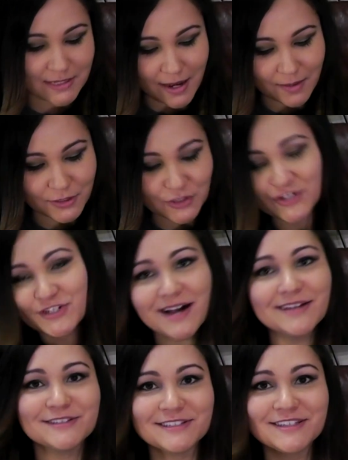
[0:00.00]
It's got a bunch of
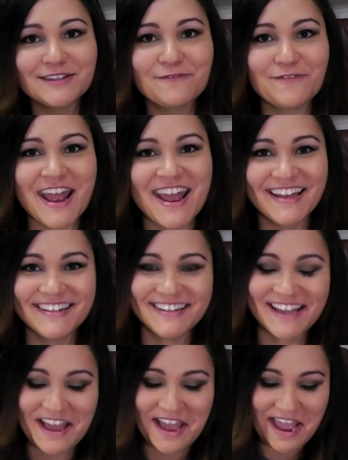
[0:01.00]
dust in the
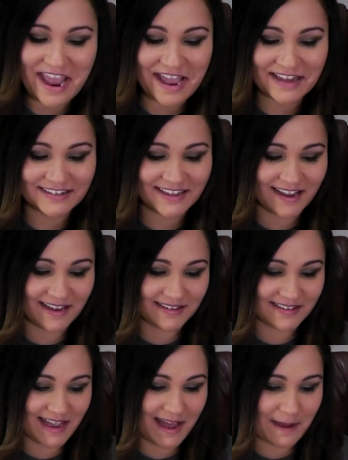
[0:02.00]
fan, and
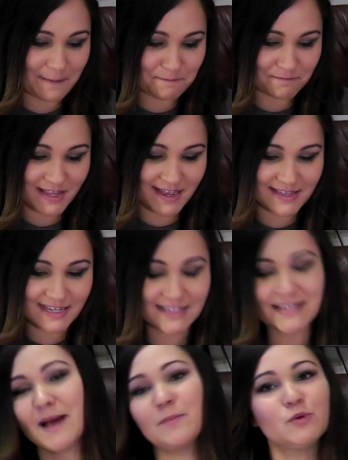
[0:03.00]
yeah, I think
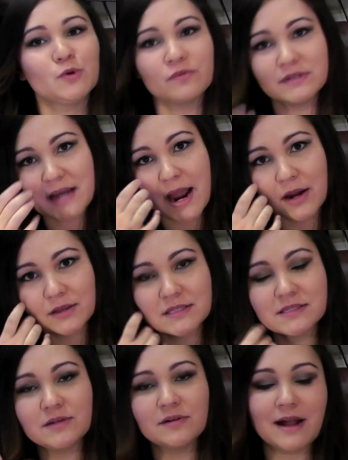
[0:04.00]
it's time to retire
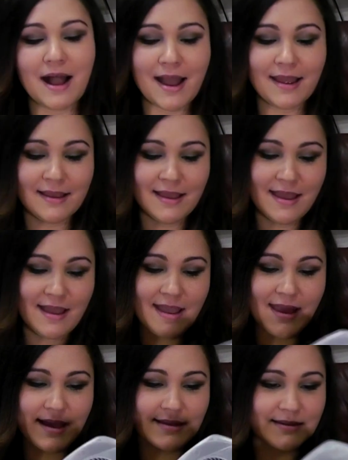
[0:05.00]
this little guy,
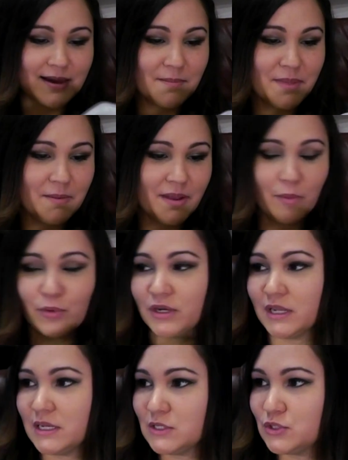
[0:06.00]
and maybe I'll
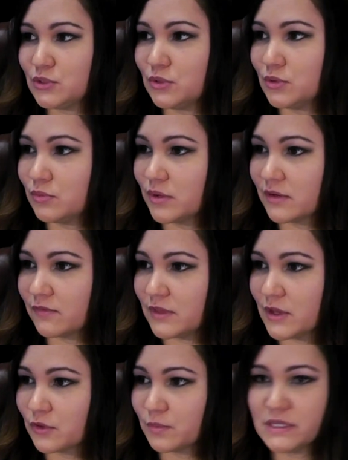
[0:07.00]
put it into one of
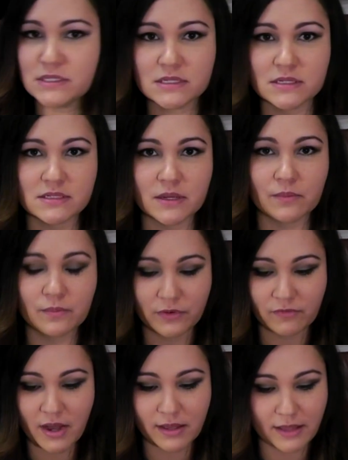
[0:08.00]
the other PCs that
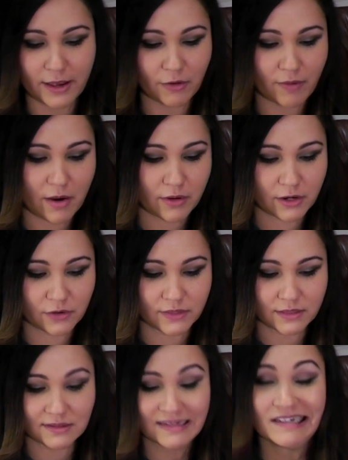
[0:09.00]
we've got lying around here
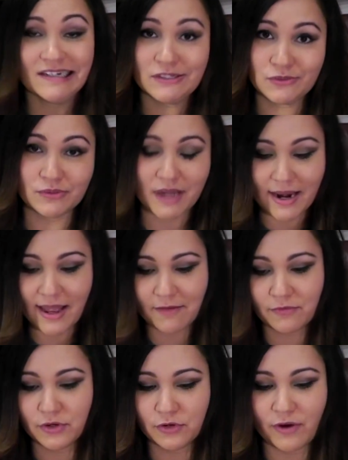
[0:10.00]
that do not
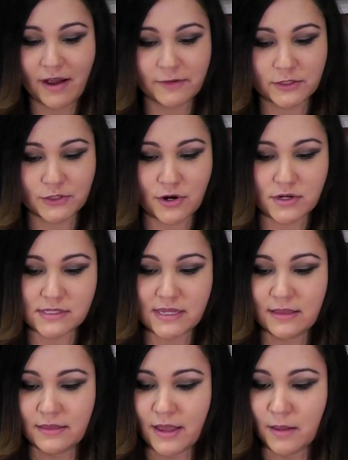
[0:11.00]
have good graphics cards
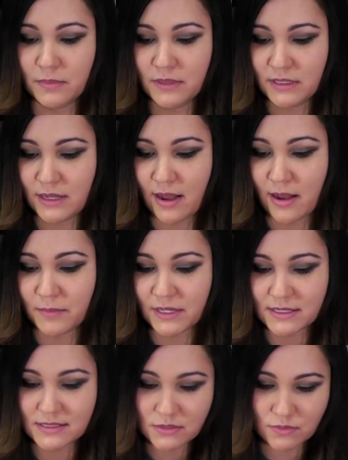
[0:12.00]
in them,
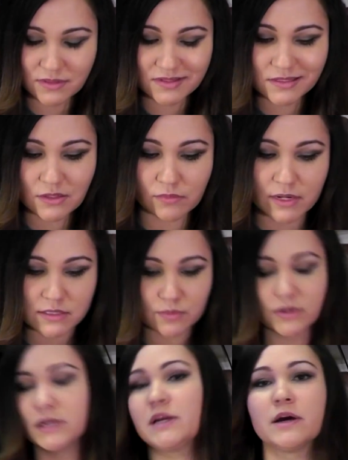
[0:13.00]
because this one still runs
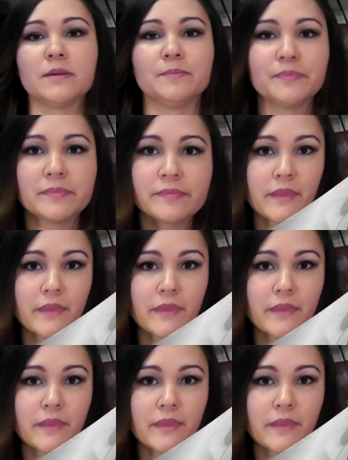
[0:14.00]
pretty good.